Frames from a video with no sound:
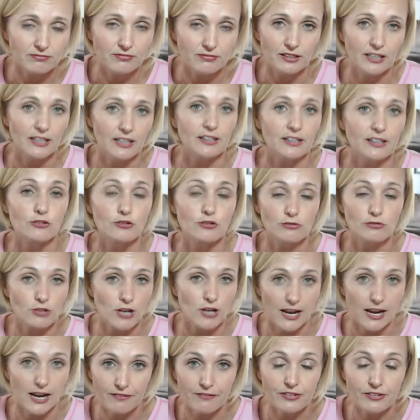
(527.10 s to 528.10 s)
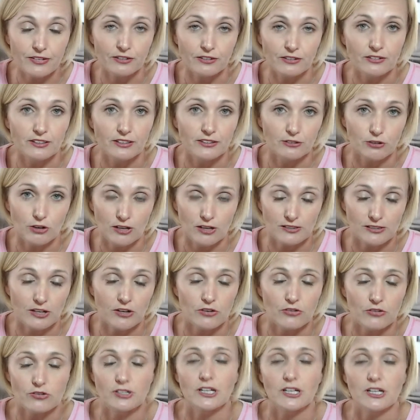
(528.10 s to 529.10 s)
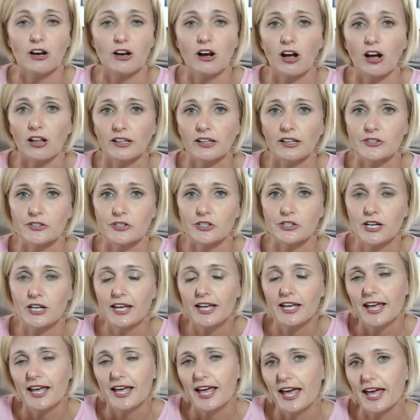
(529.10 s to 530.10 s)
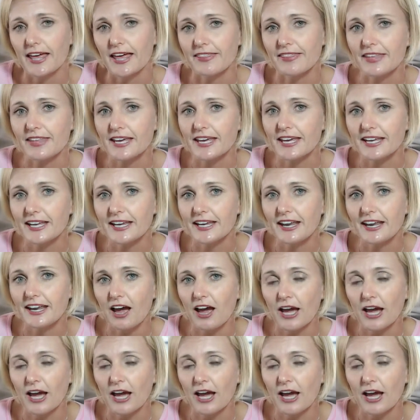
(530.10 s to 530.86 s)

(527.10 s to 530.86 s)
in track and field and cross country in college, and then I